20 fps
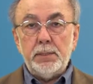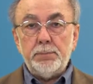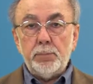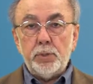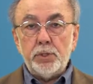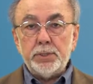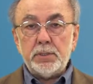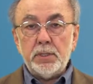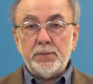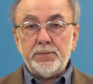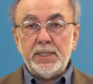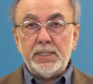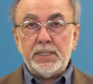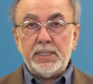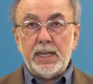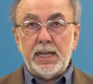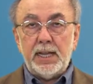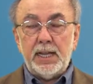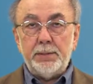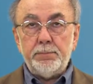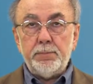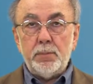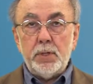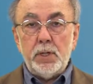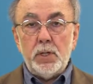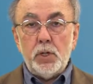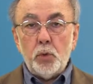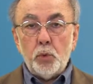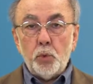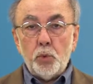most of the time
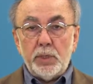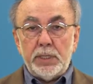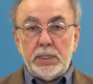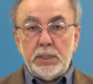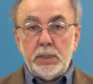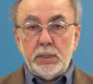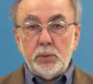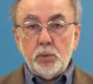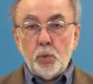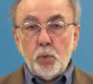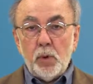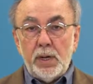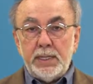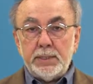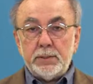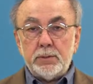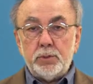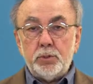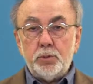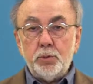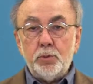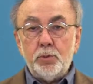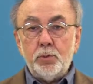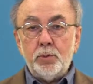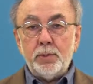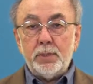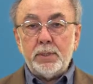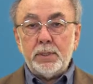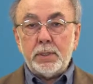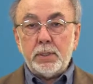we want
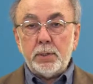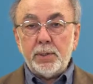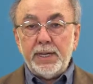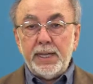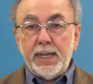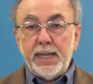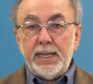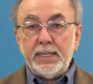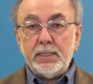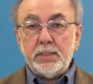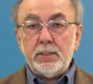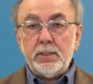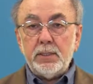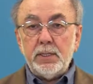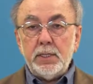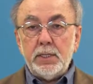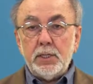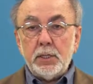to create